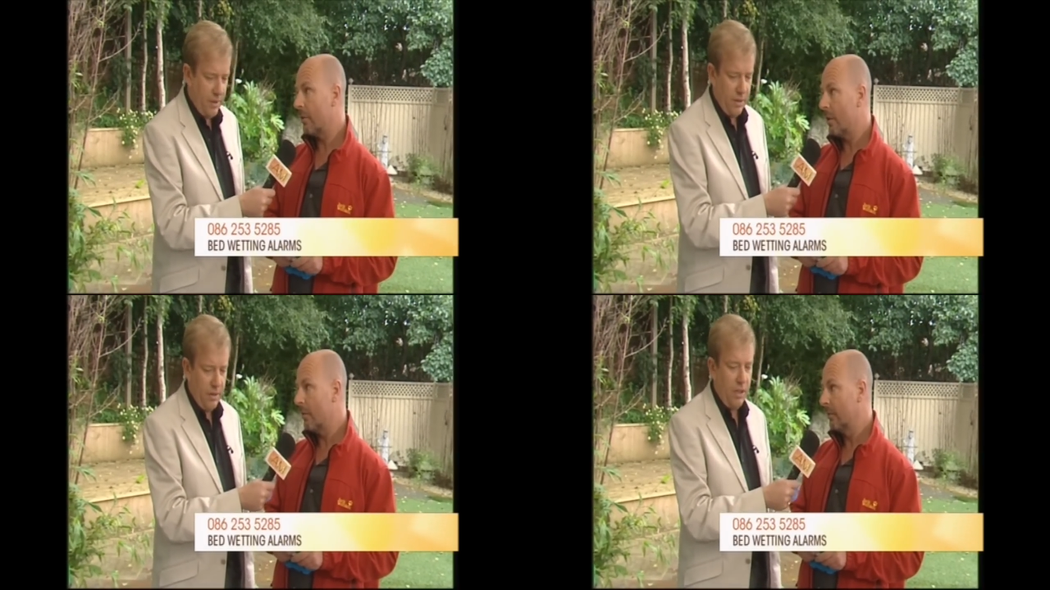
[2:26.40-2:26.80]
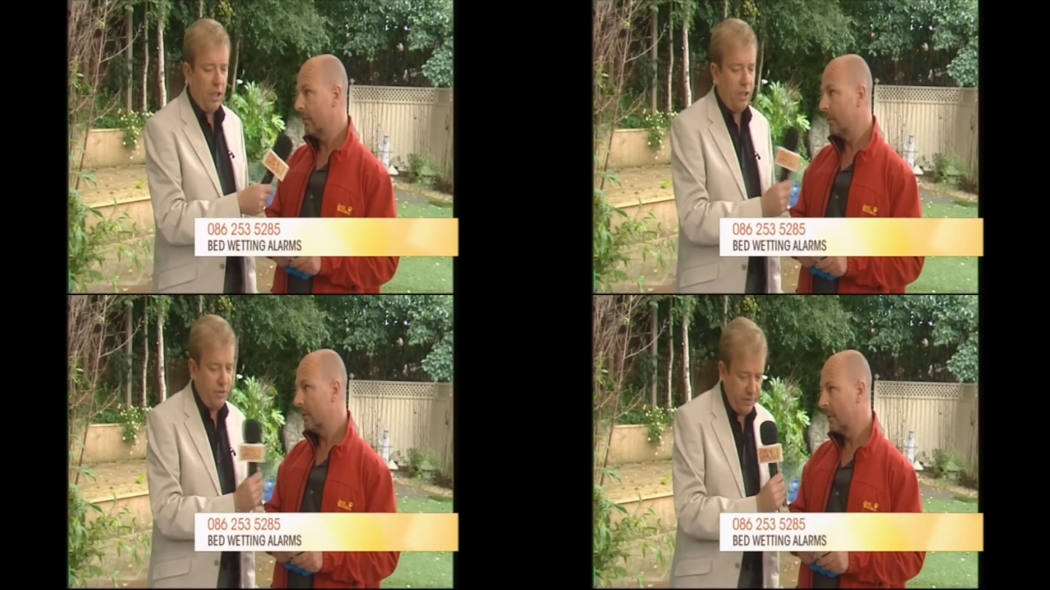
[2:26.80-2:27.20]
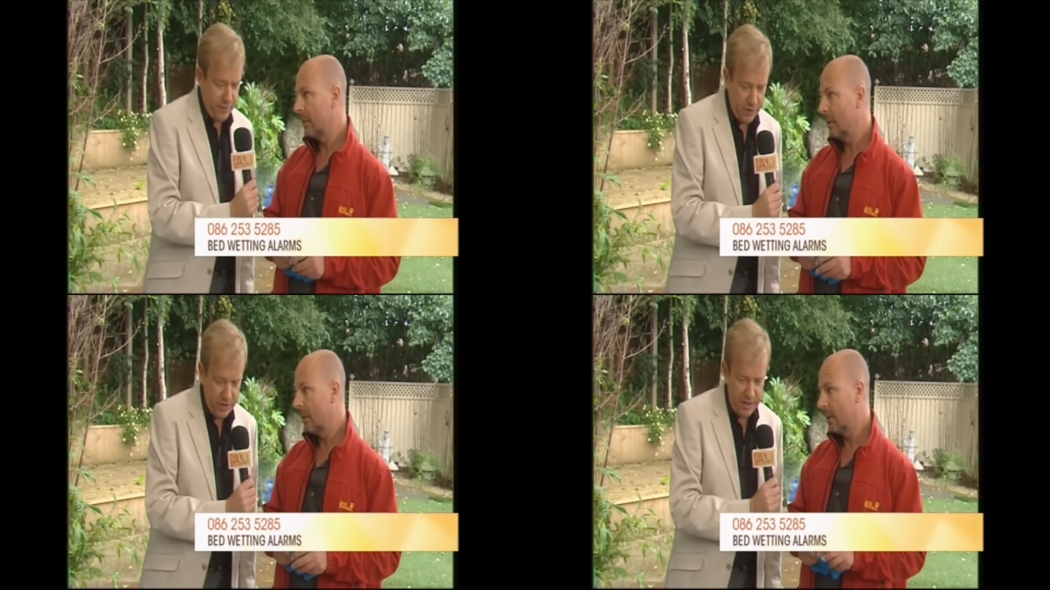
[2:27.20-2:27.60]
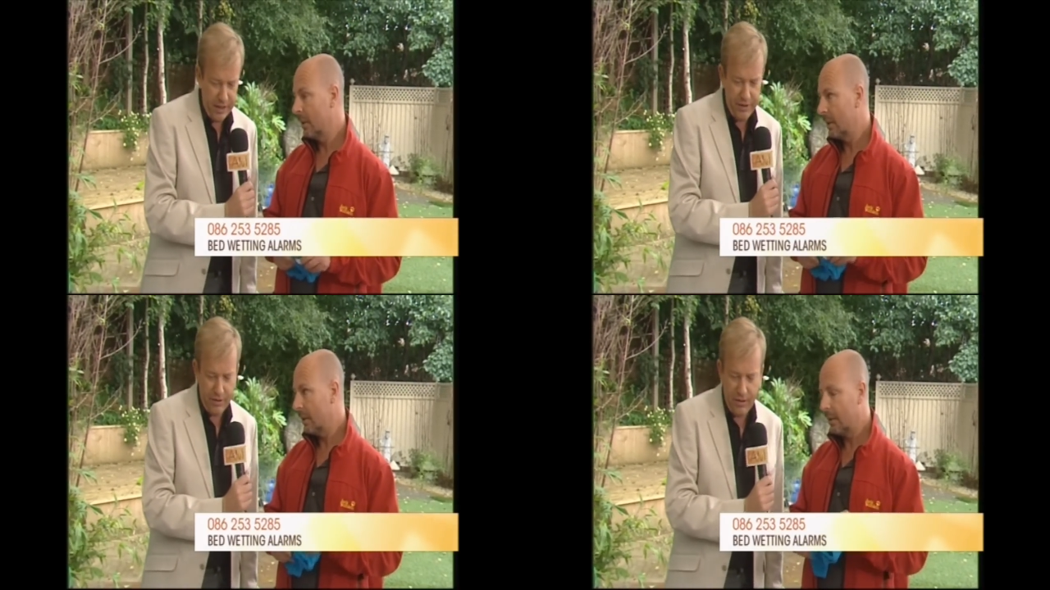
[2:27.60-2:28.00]
Speaker 1: euro. 149
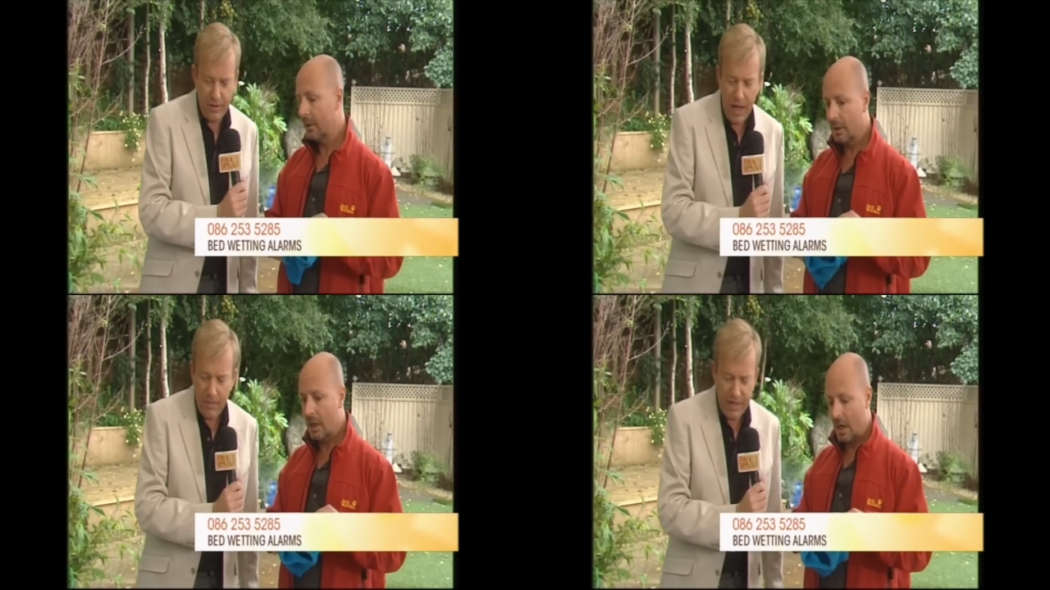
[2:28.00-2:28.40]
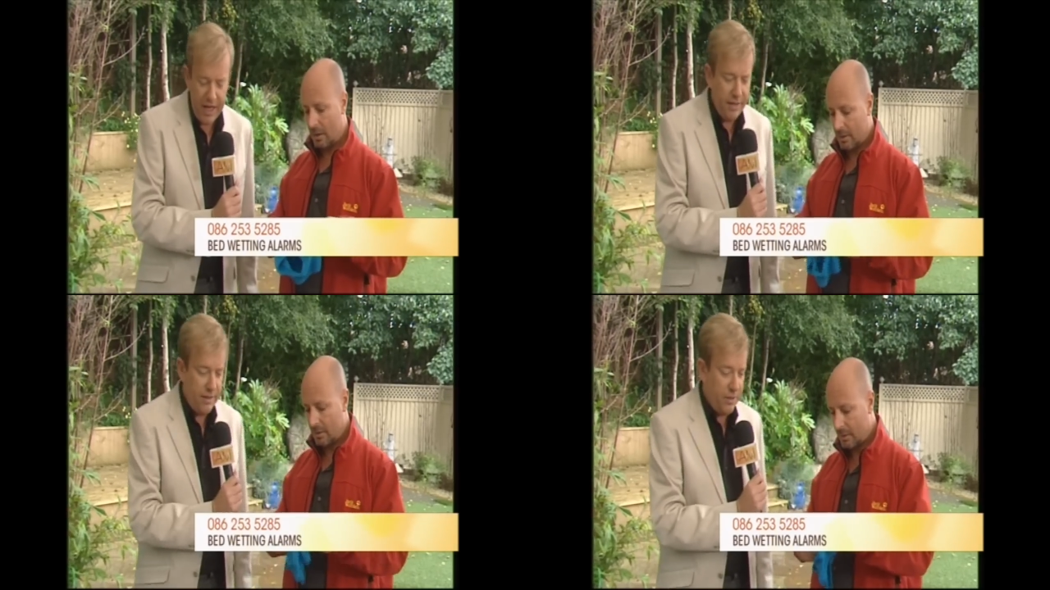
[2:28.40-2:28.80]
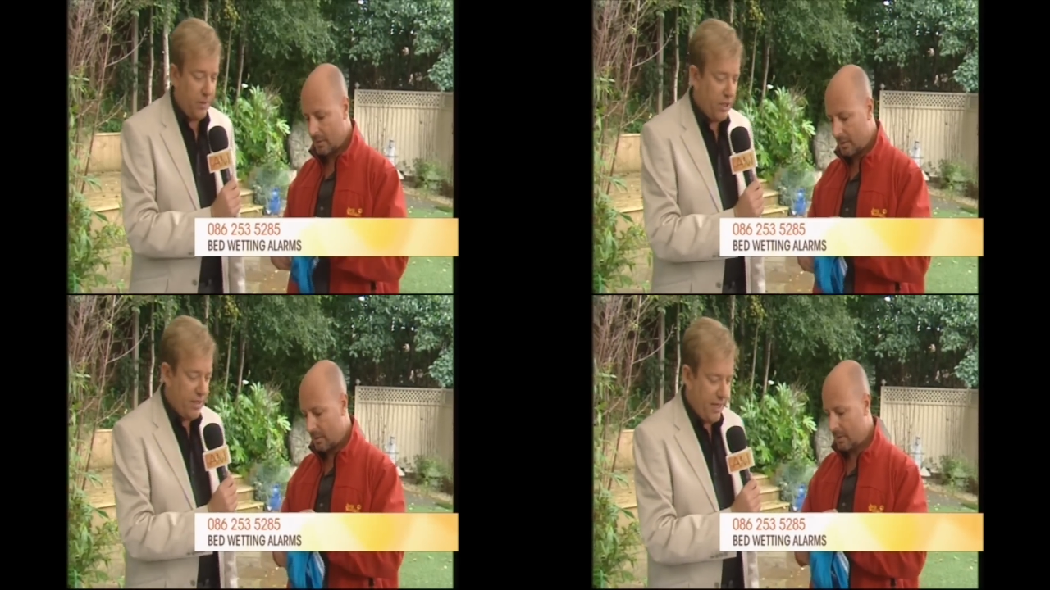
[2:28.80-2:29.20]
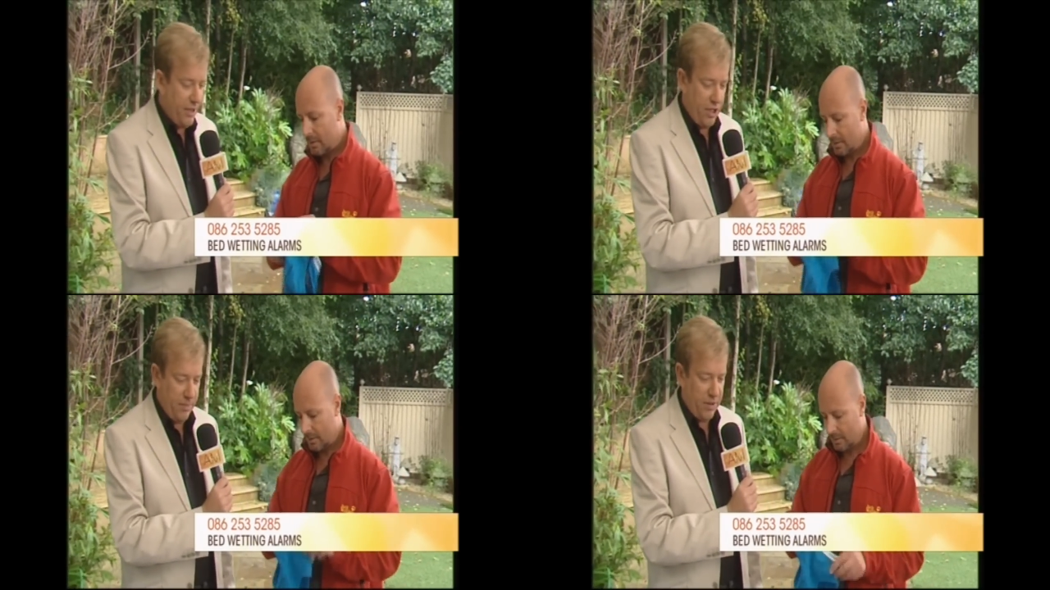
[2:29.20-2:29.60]
euro. Yeah. But you could say
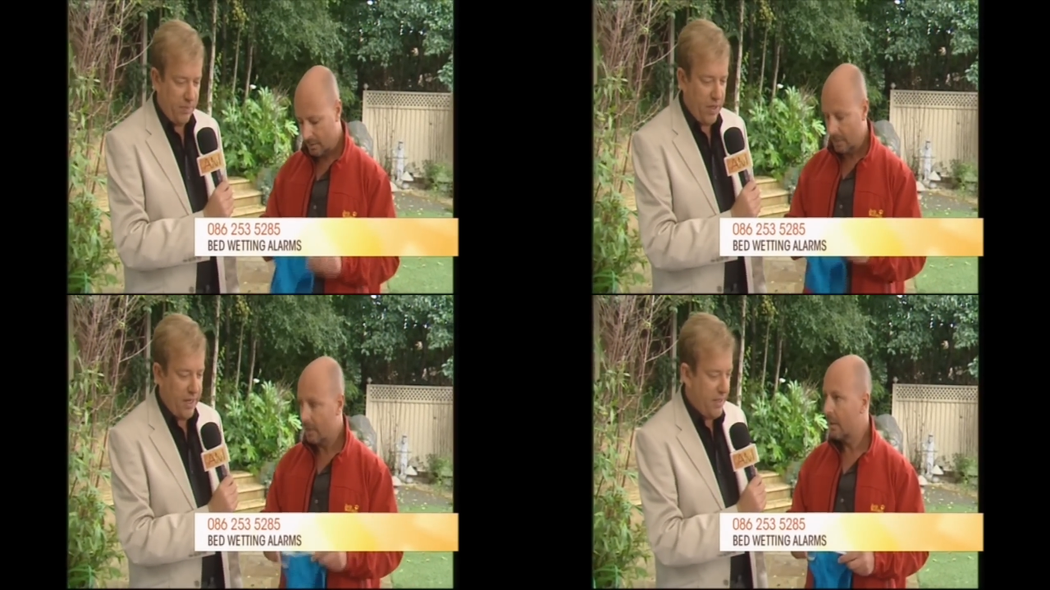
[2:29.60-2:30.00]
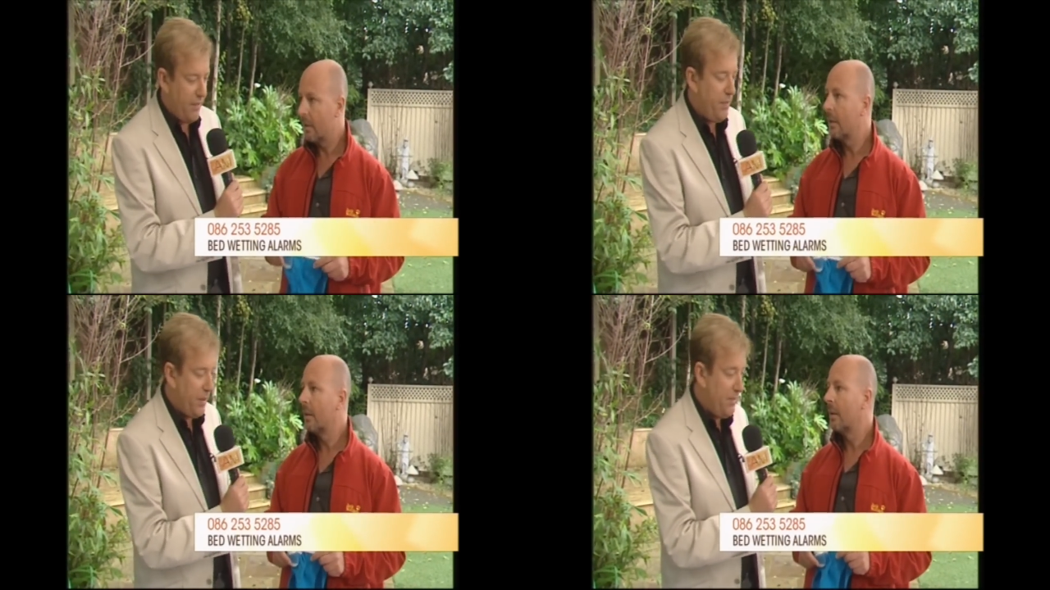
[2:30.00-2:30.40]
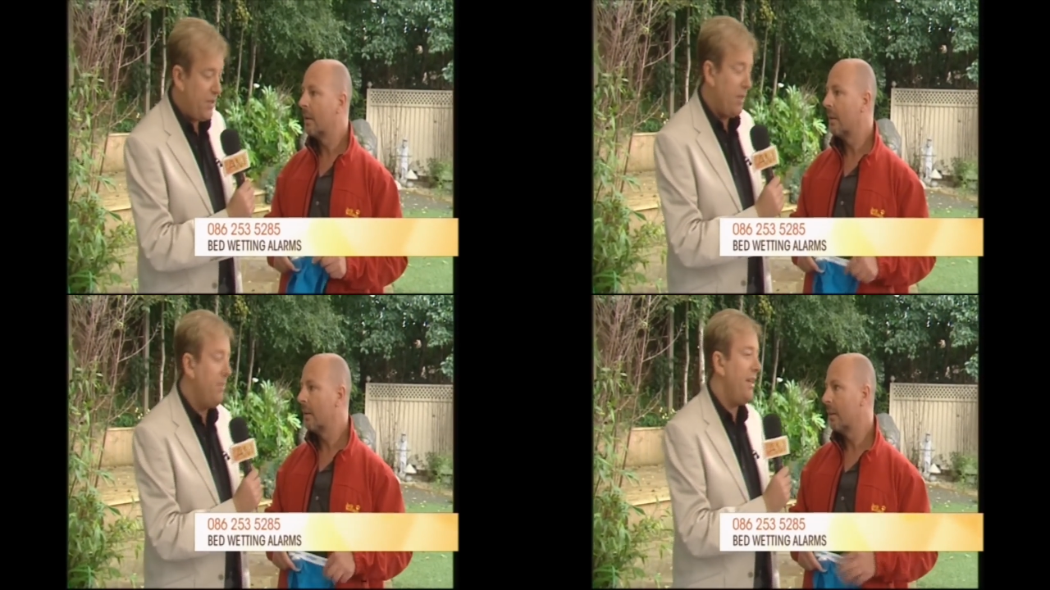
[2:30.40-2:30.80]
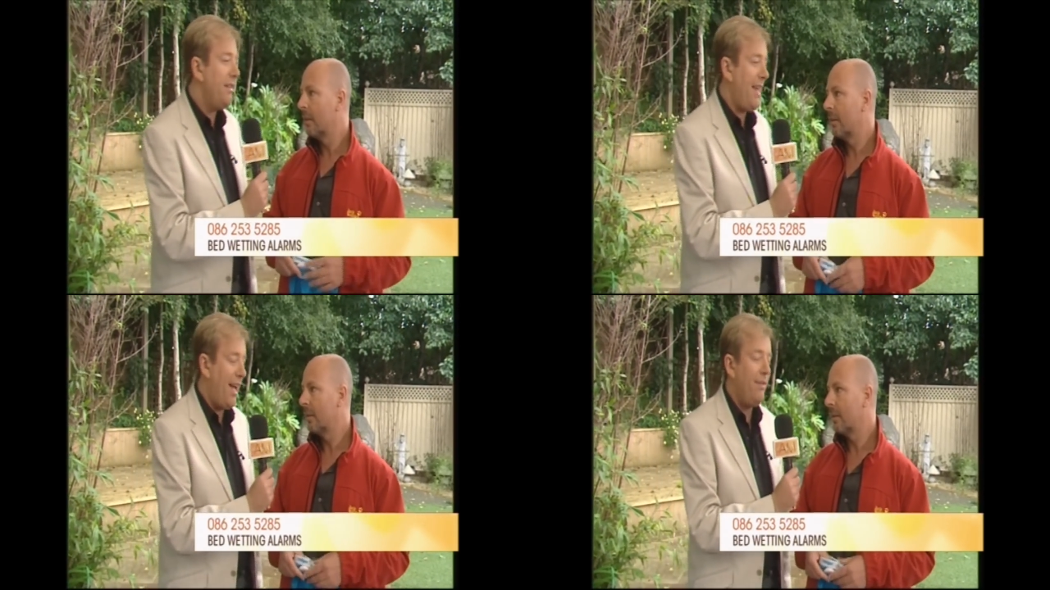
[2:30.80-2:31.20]
cheaper the price if somebody is
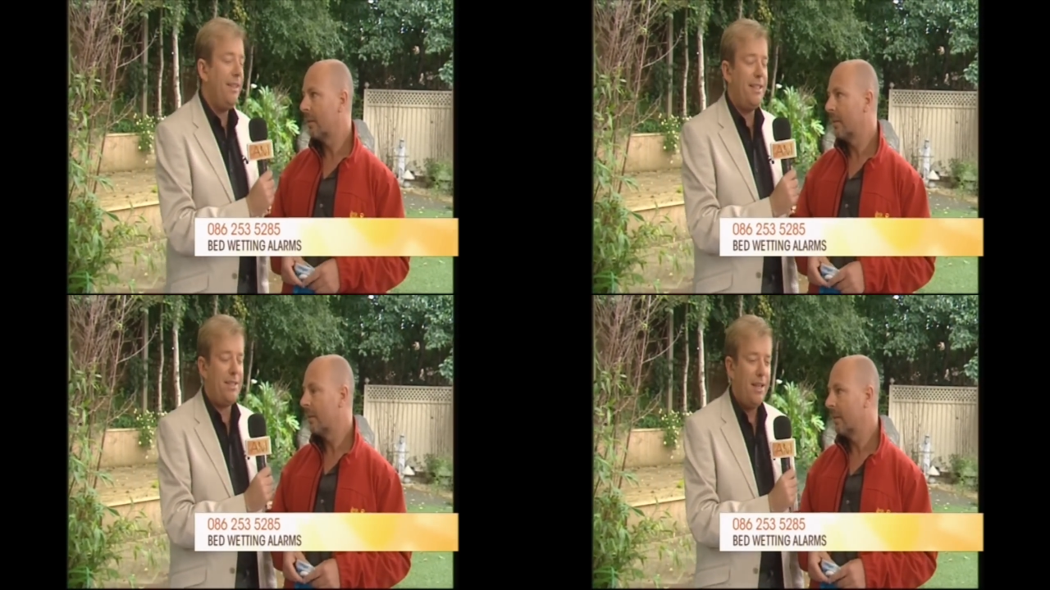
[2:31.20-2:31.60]
having this